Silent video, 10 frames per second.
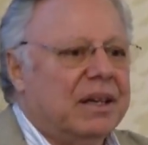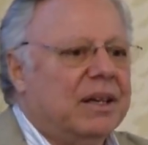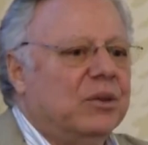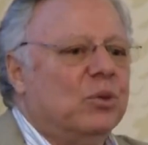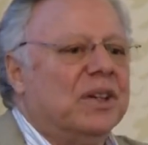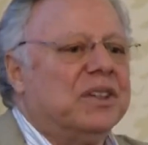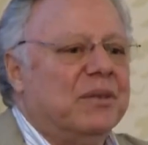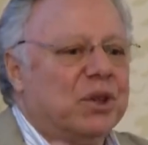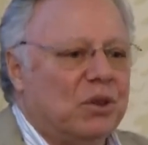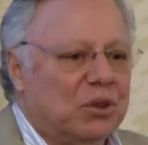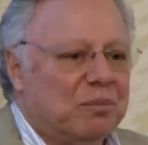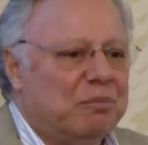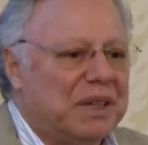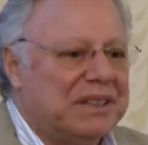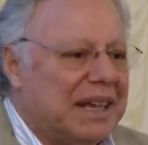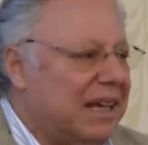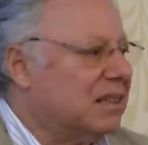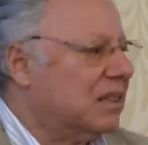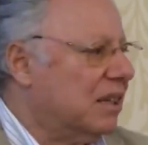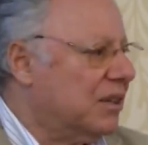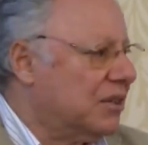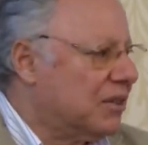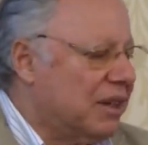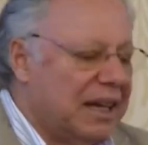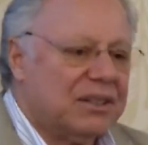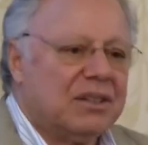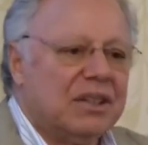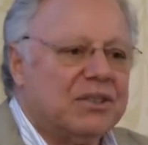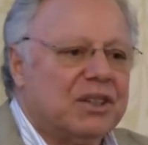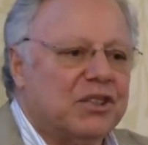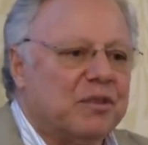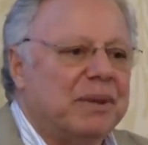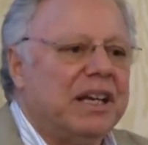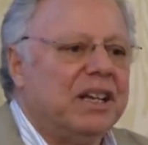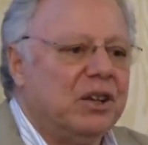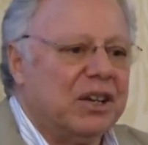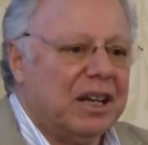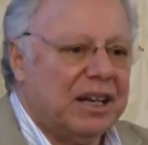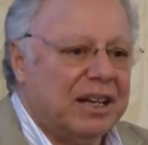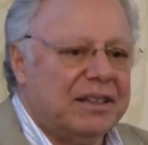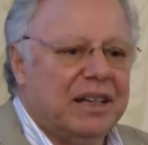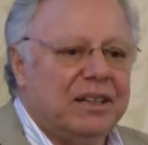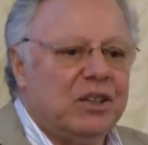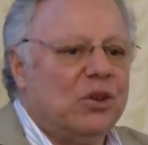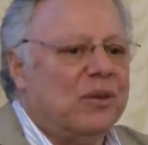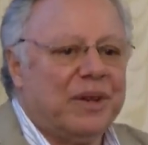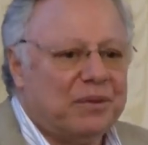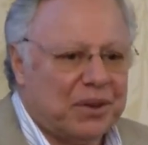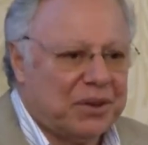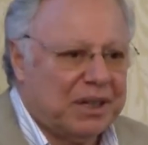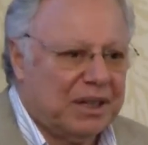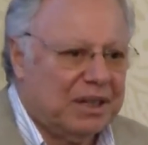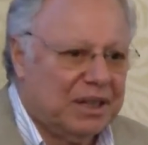in whatever you want but excellence. Excellence is the beginning and ending of everything.